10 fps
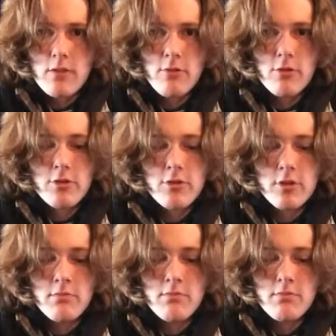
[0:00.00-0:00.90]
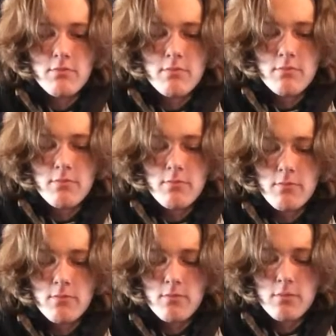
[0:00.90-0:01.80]
Really good.
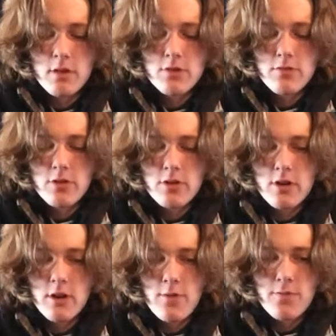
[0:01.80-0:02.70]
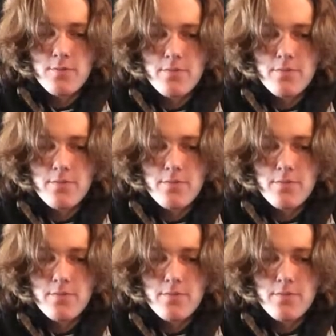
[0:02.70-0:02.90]
It's a really good knife.